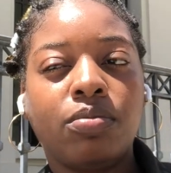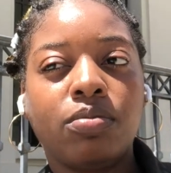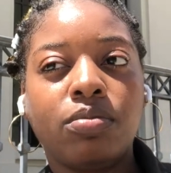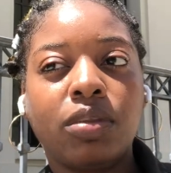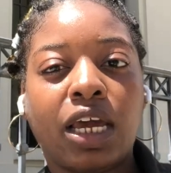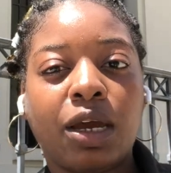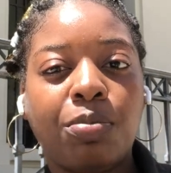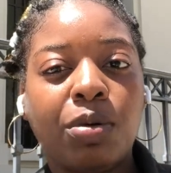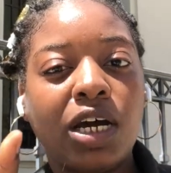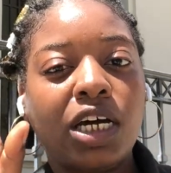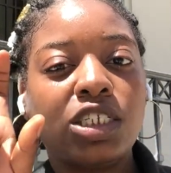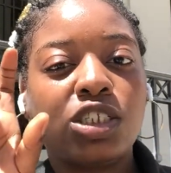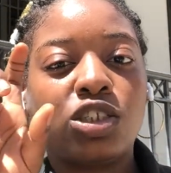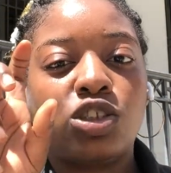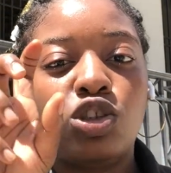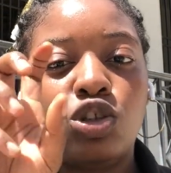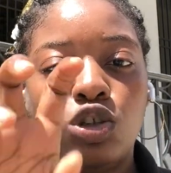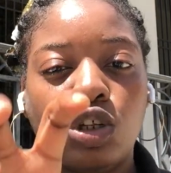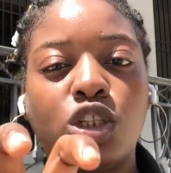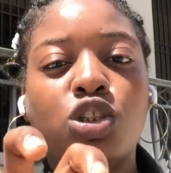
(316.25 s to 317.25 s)
like, because
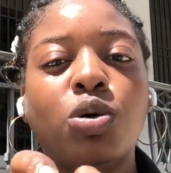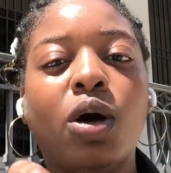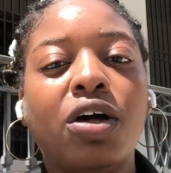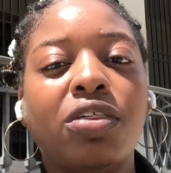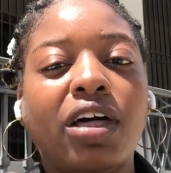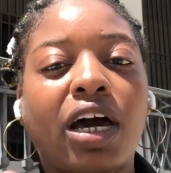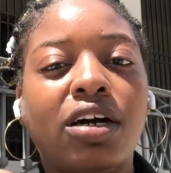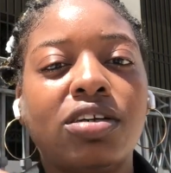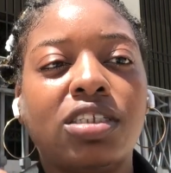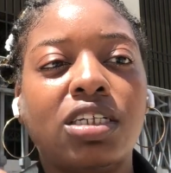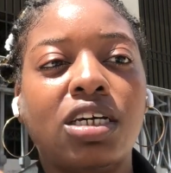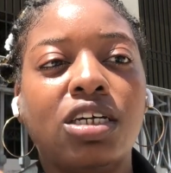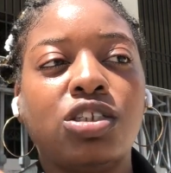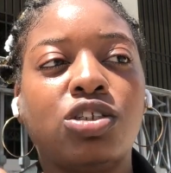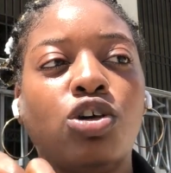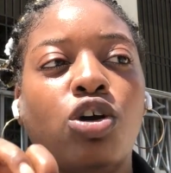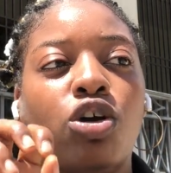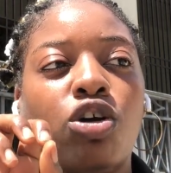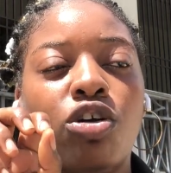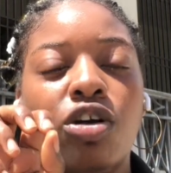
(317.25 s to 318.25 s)
the 12th house
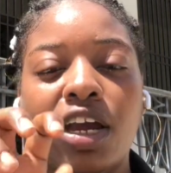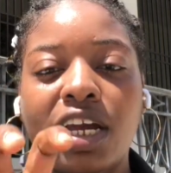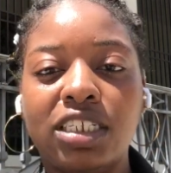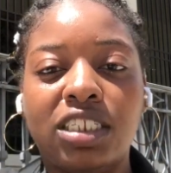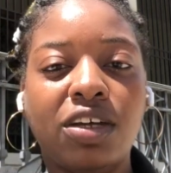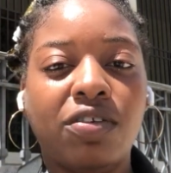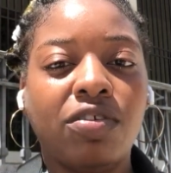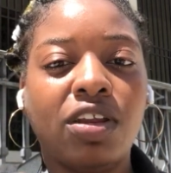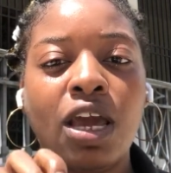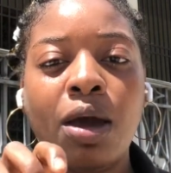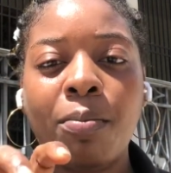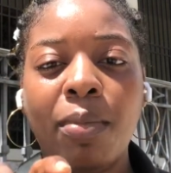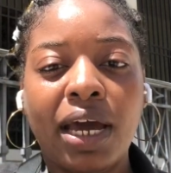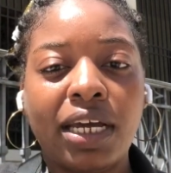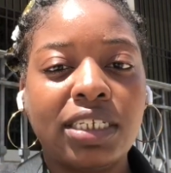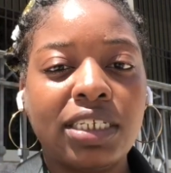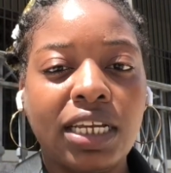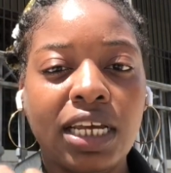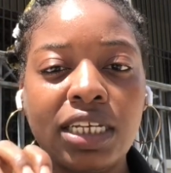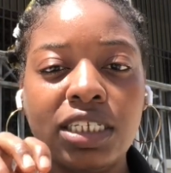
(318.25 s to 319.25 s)
is your creativity,
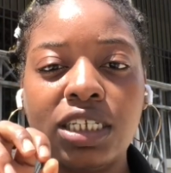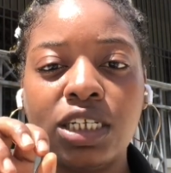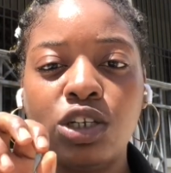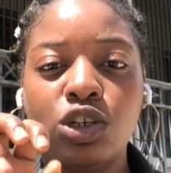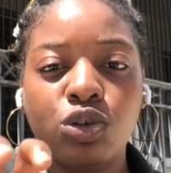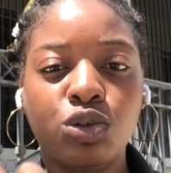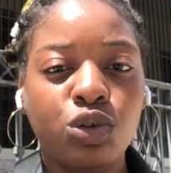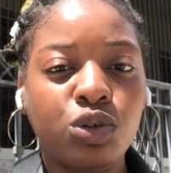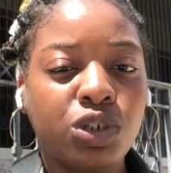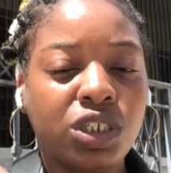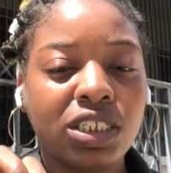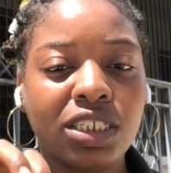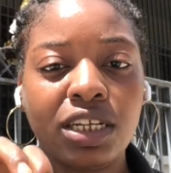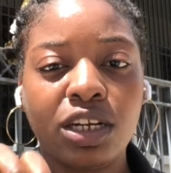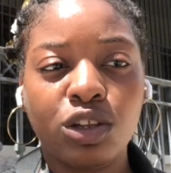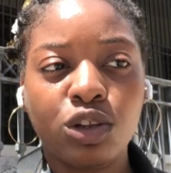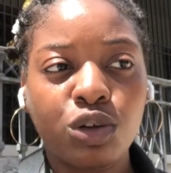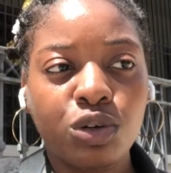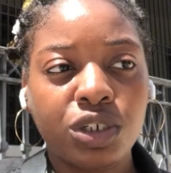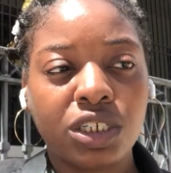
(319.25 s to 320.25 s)
imagination, delusions,
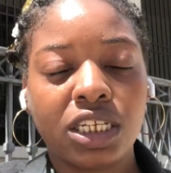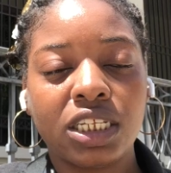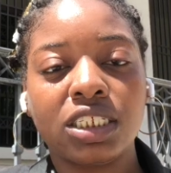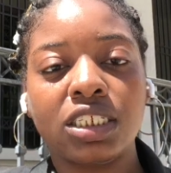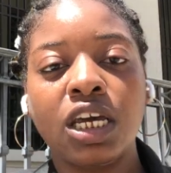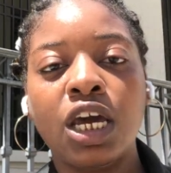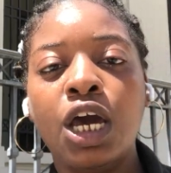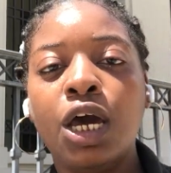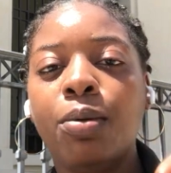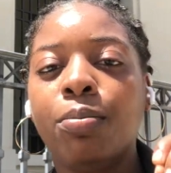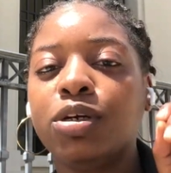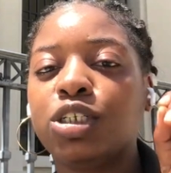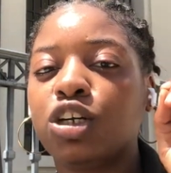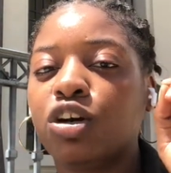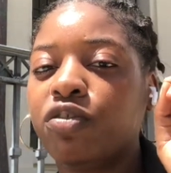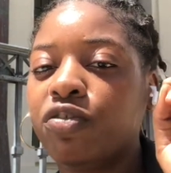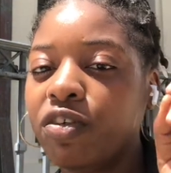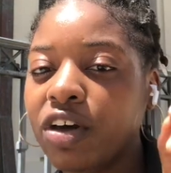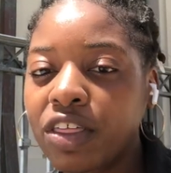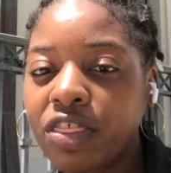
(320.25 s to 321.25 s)
and illusions, but
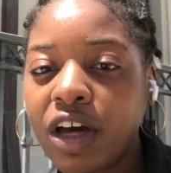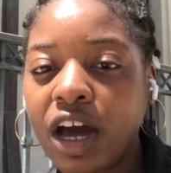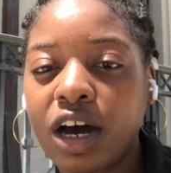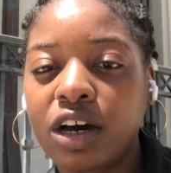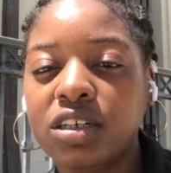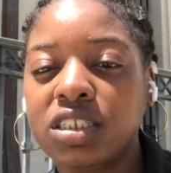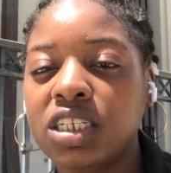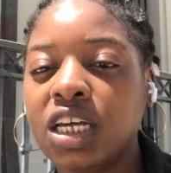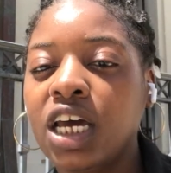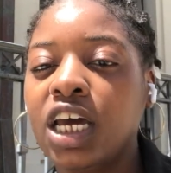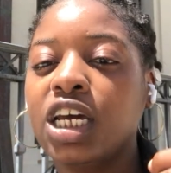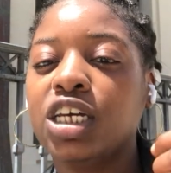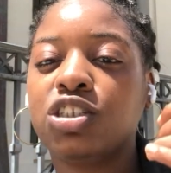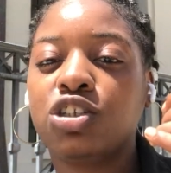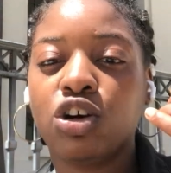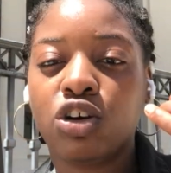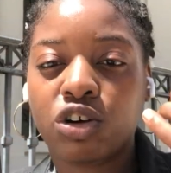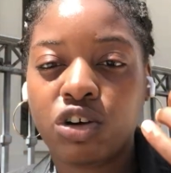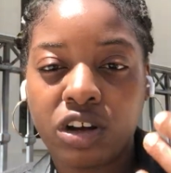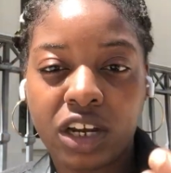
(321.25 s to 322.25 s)
your 5th house
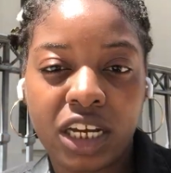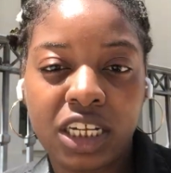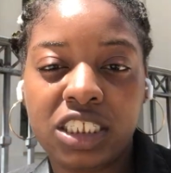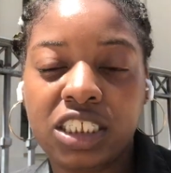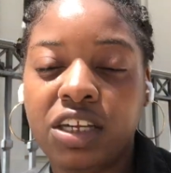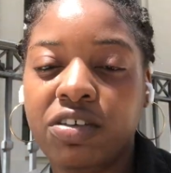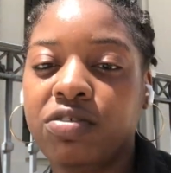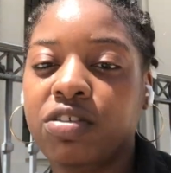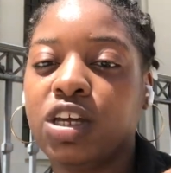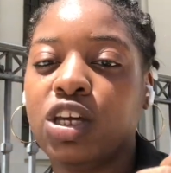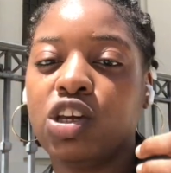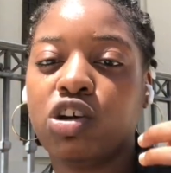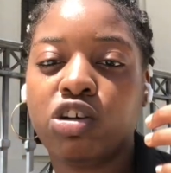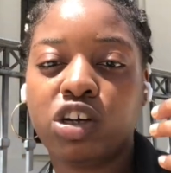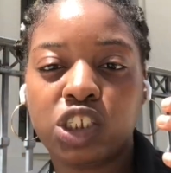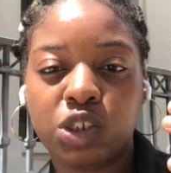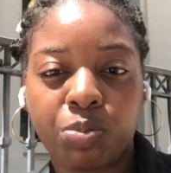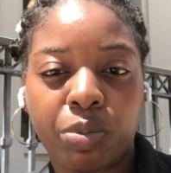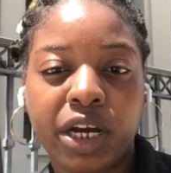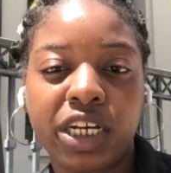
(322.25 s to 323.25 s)
is your creativity, your
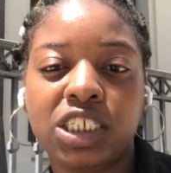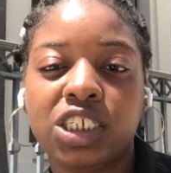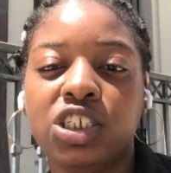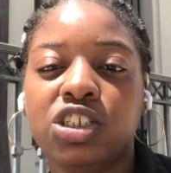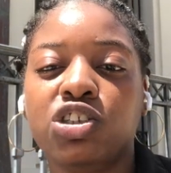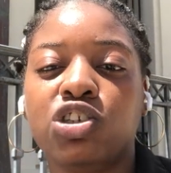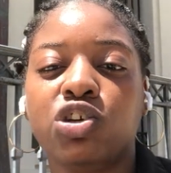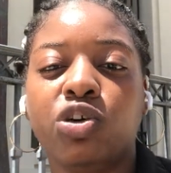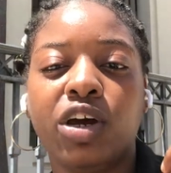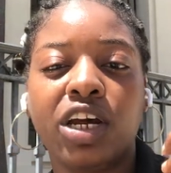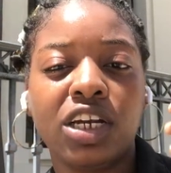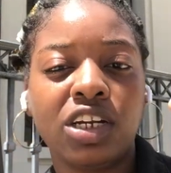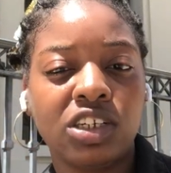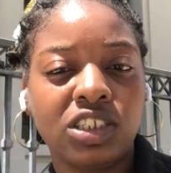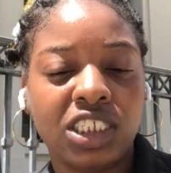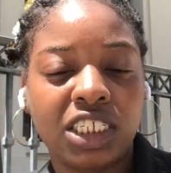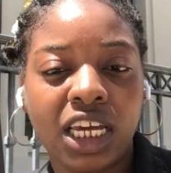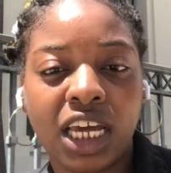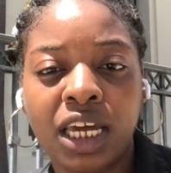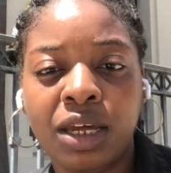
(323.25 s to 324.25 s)
expressions, your
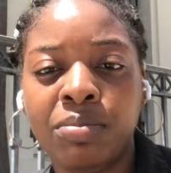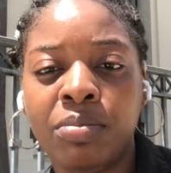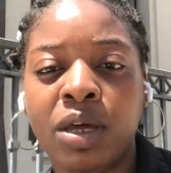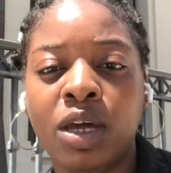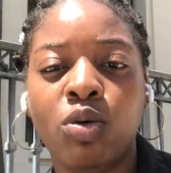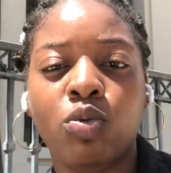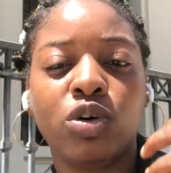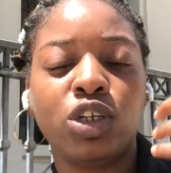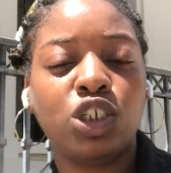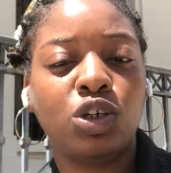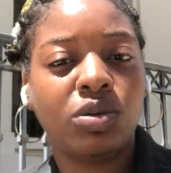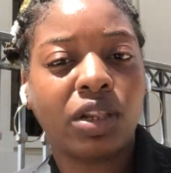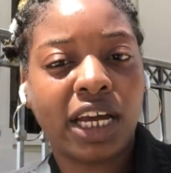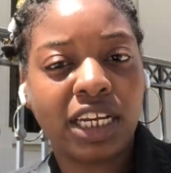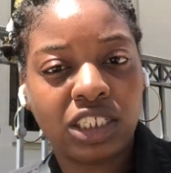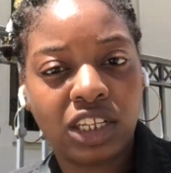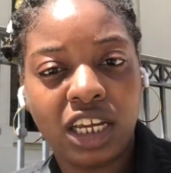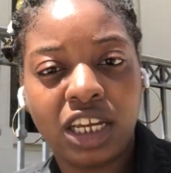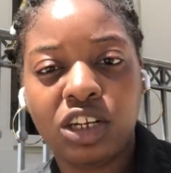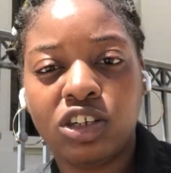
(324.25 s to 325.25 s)
entertainment, what you
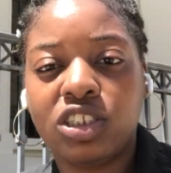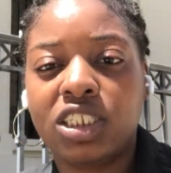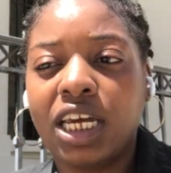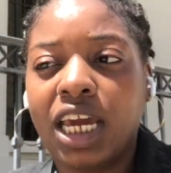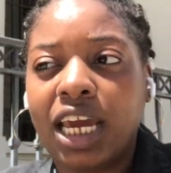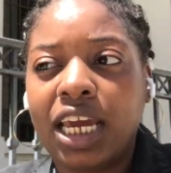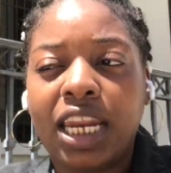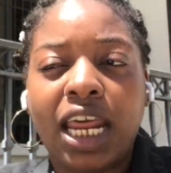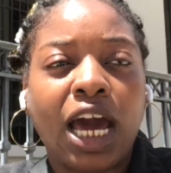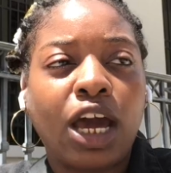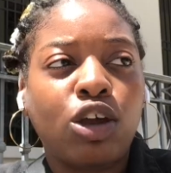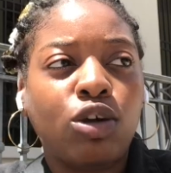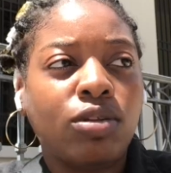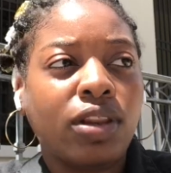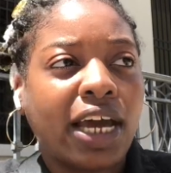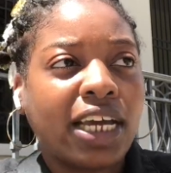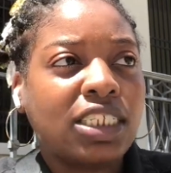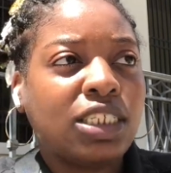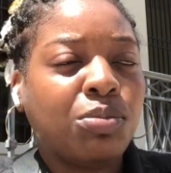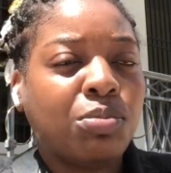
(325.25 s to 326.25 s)
like to entertain, how you
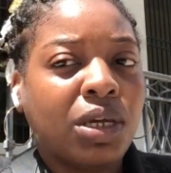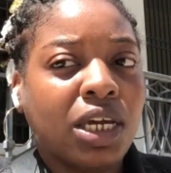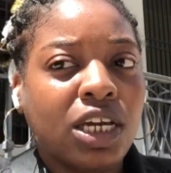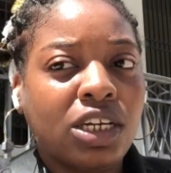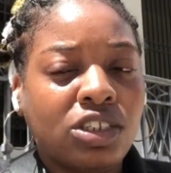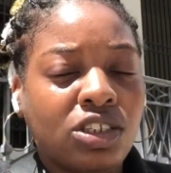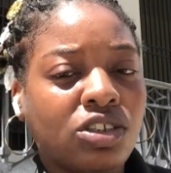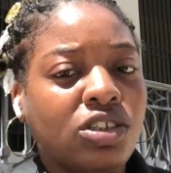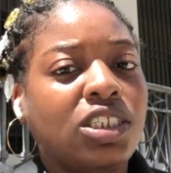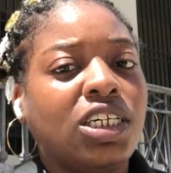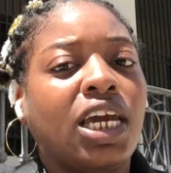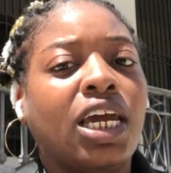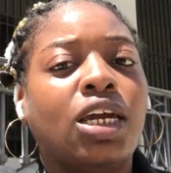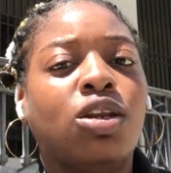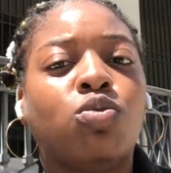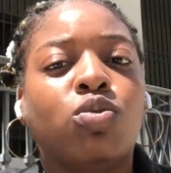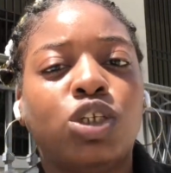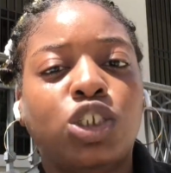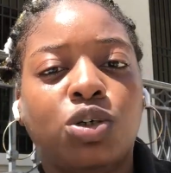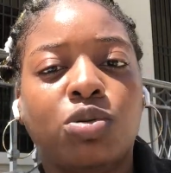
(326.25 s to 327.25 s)
like to be
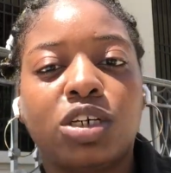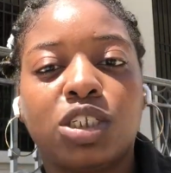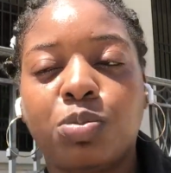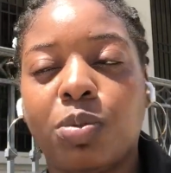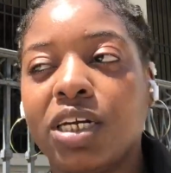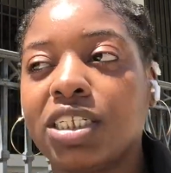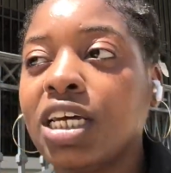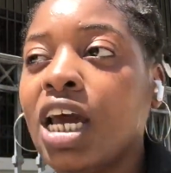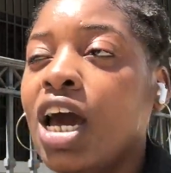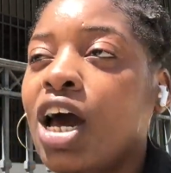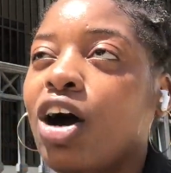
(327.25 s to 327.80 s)
entertained, what you express.